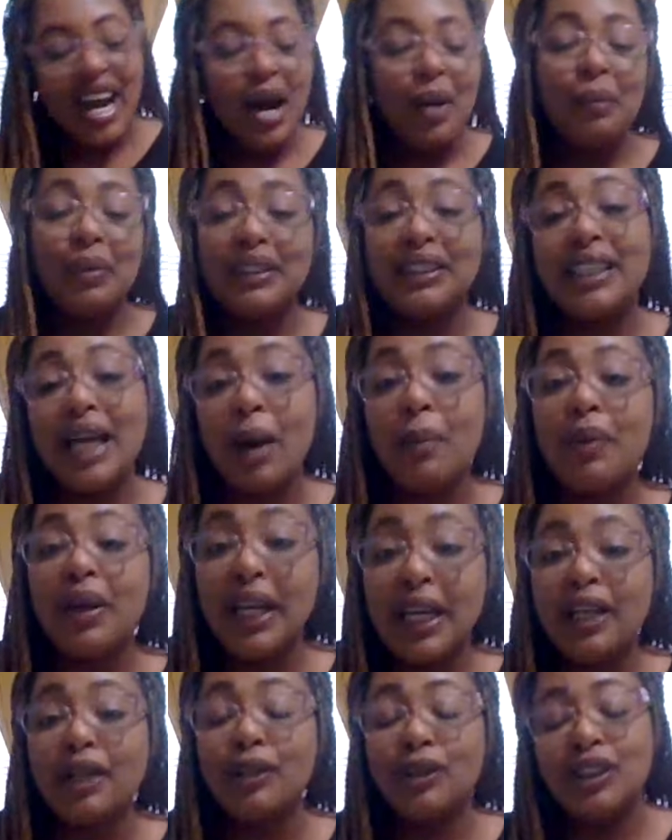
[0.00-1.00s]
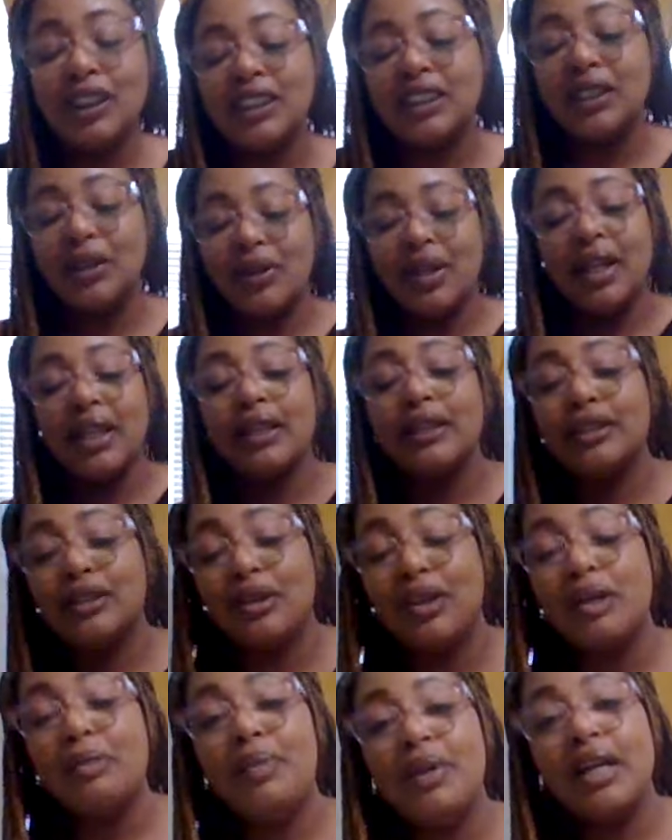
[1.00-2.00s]
but type of energy. So yeah, there's
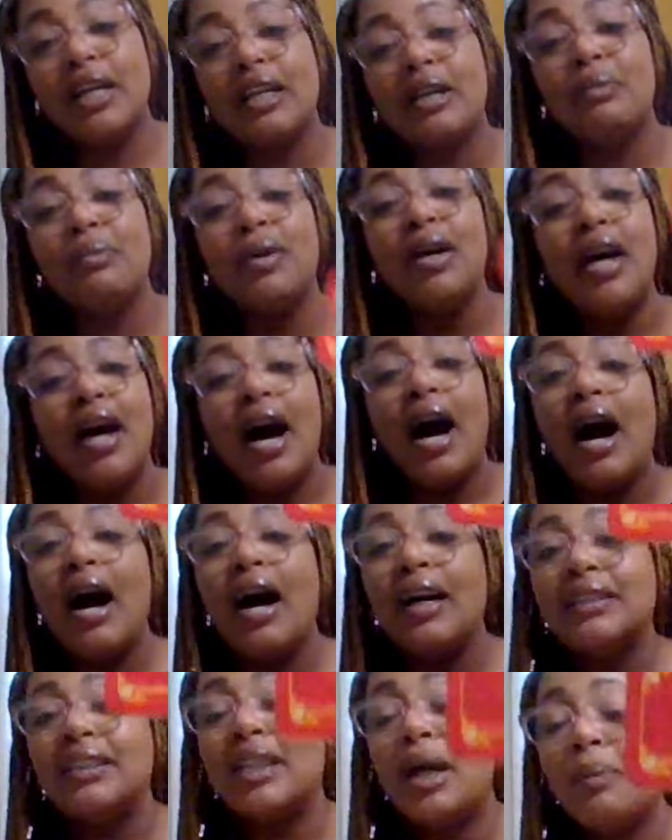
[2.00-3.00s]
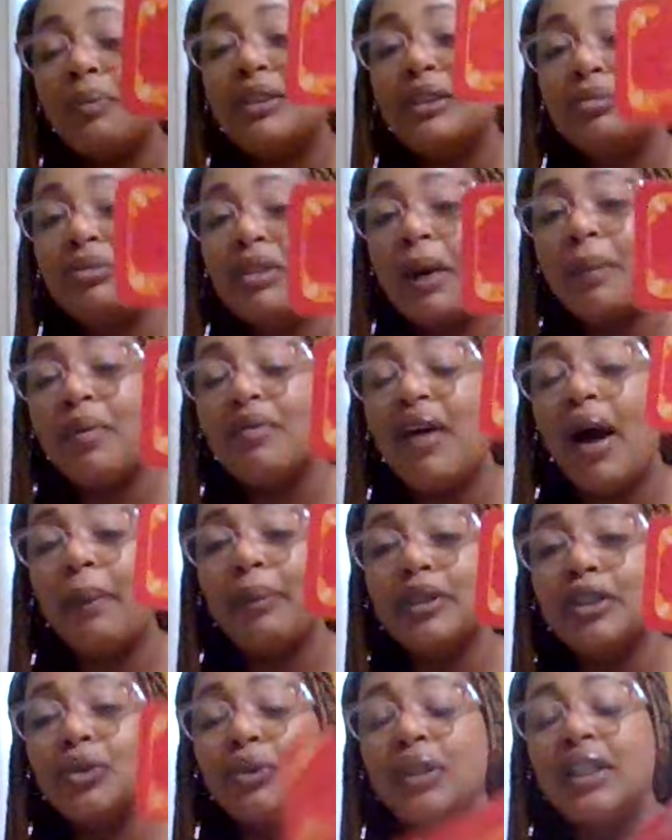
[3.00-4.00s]
going to be a uh, type, some type of
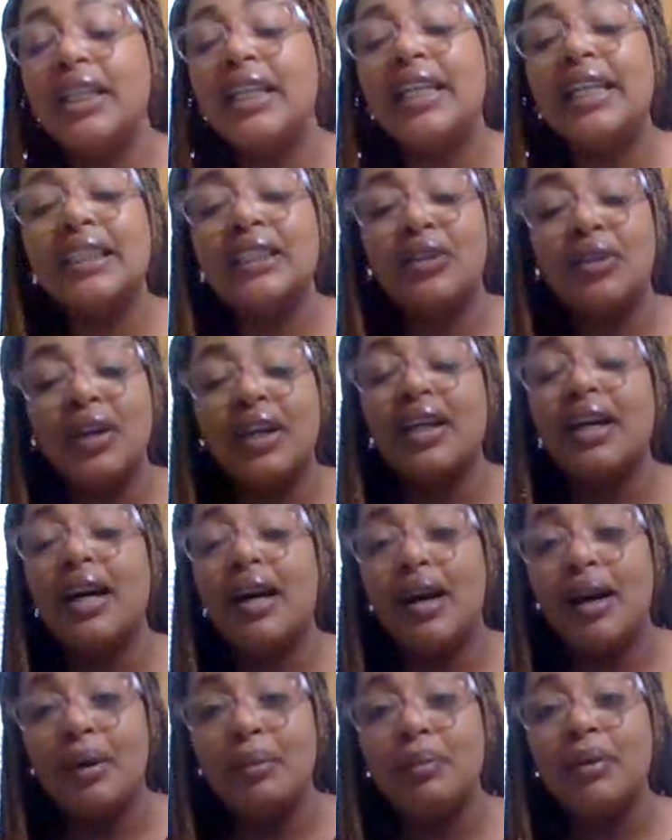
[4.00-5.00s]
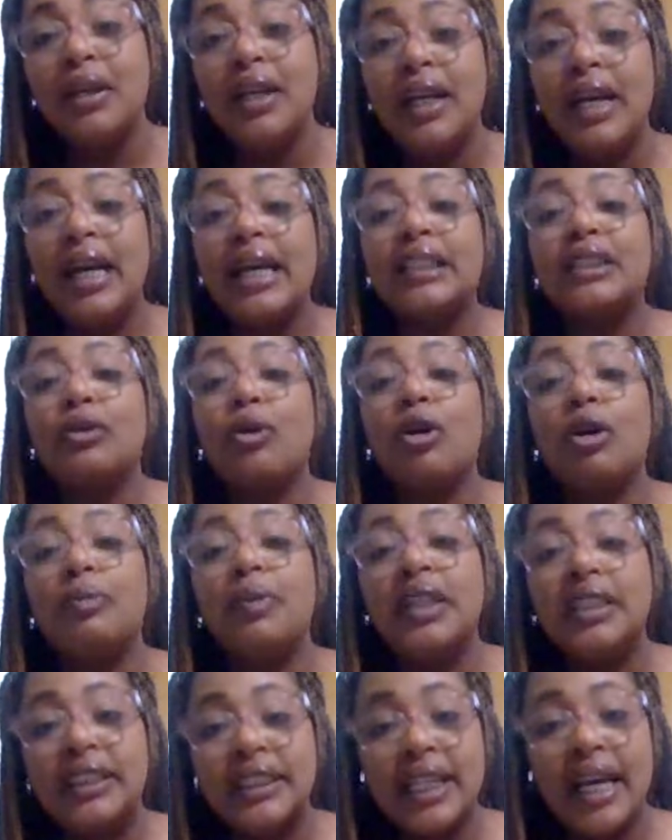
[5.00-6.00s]
opportunity that's going to come, and it's going to
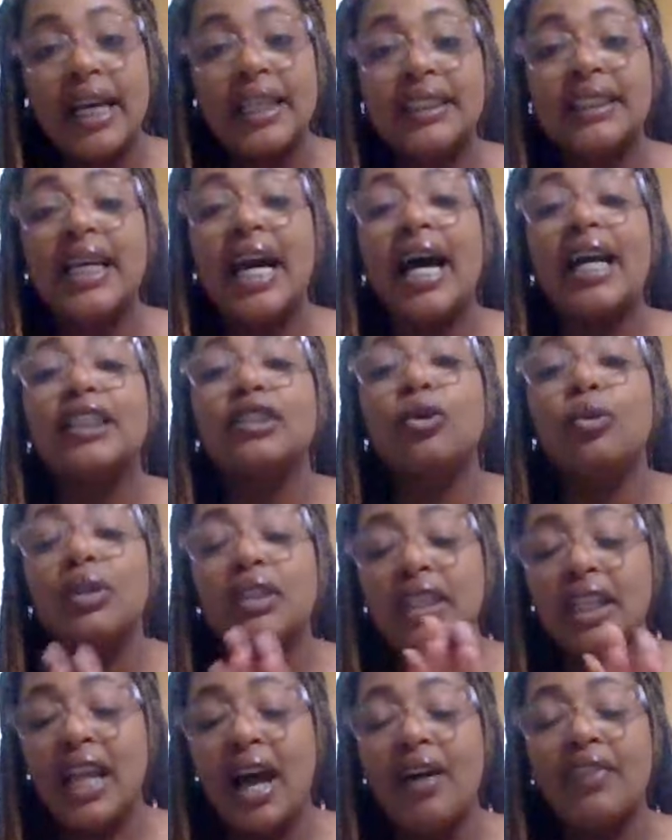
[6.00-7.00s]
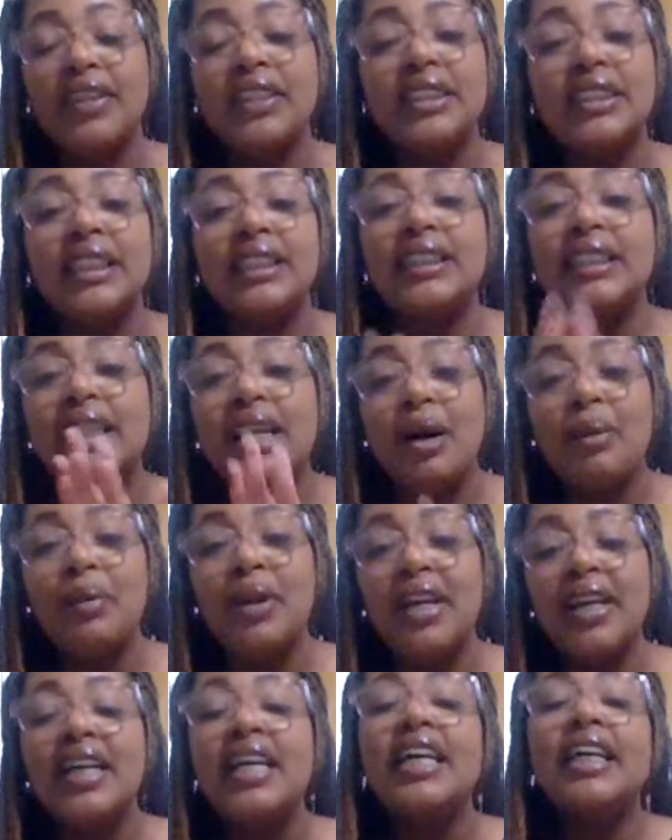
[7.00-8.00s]
be a test. God is going to allow those tests to come
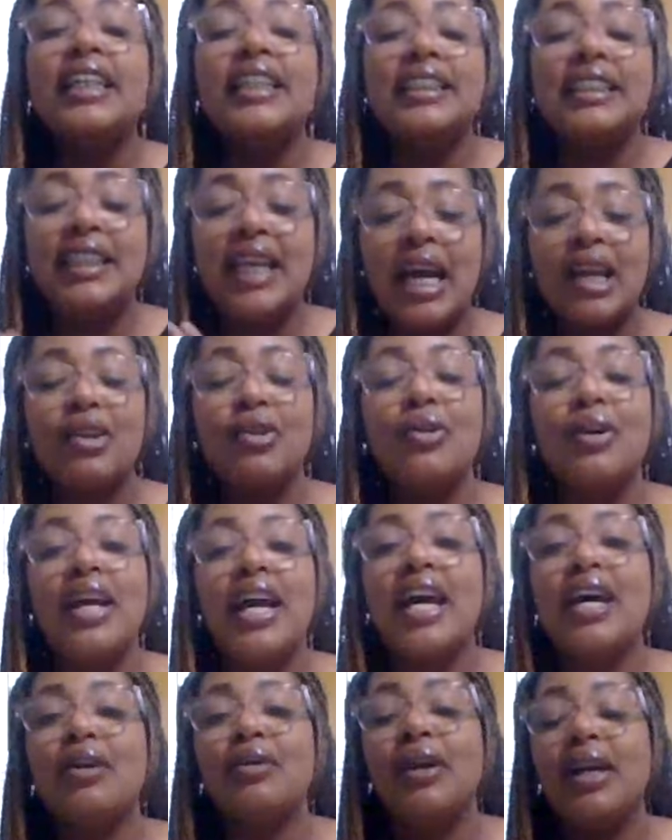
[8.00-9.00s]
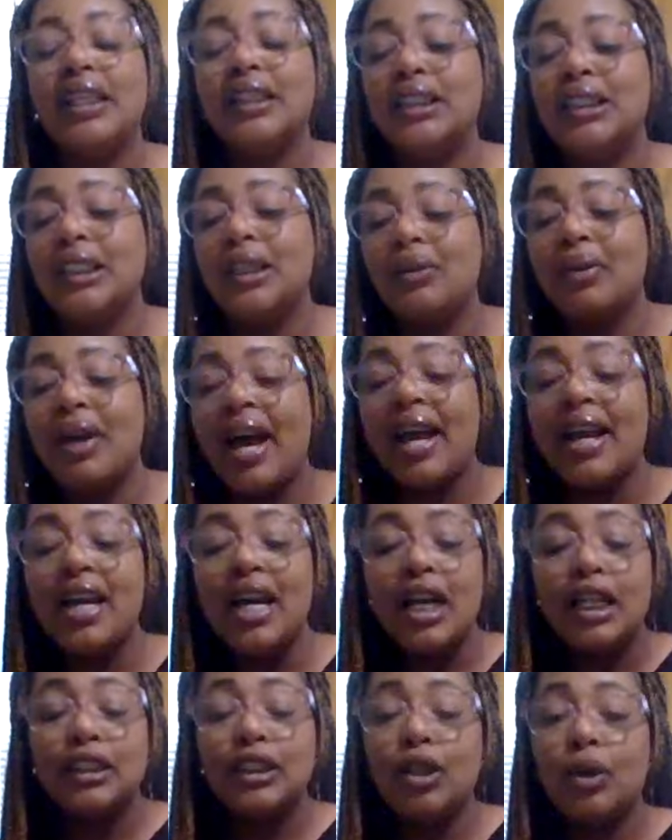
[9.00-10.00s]
in to see how you're going to handle that shit. Okay,
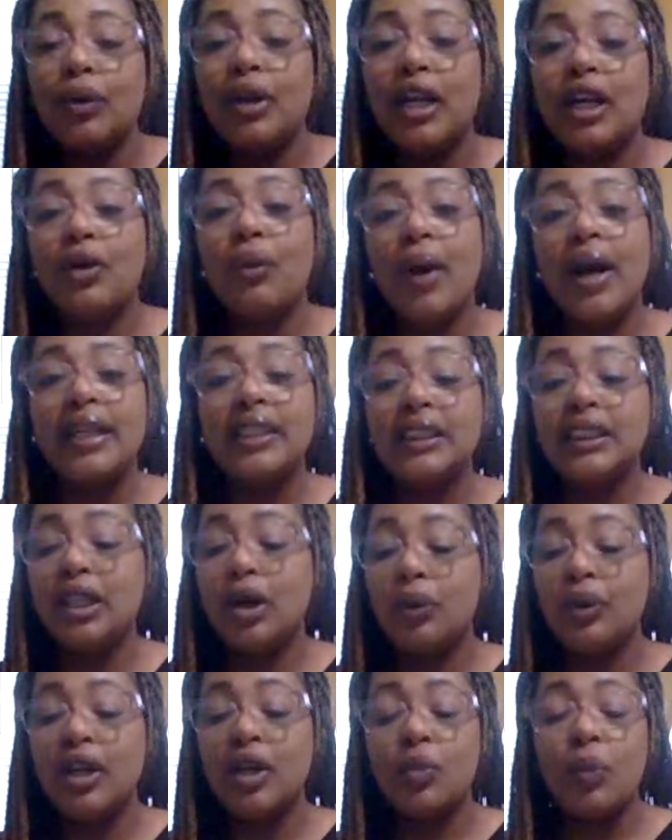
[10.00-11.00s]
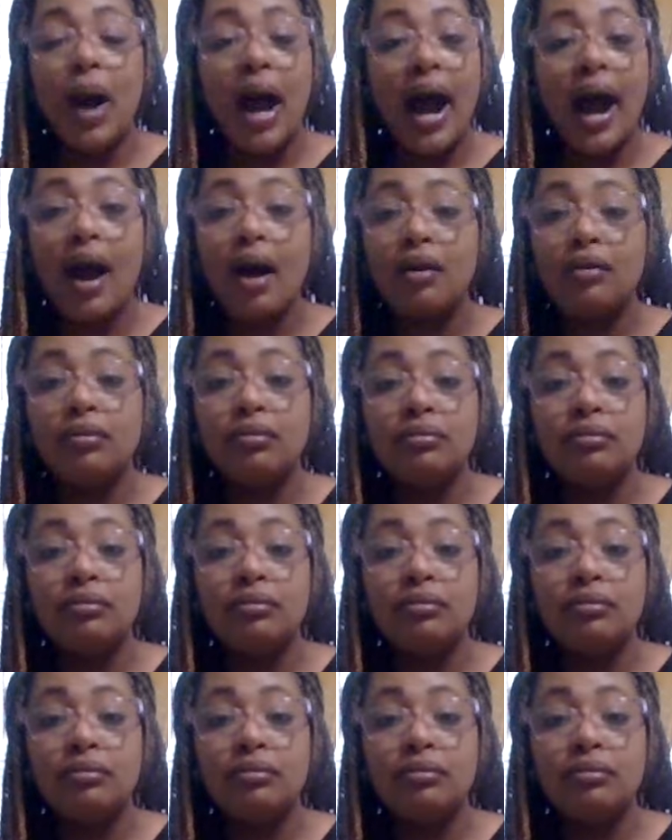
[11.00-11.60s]
don't get crazy, don't get wild.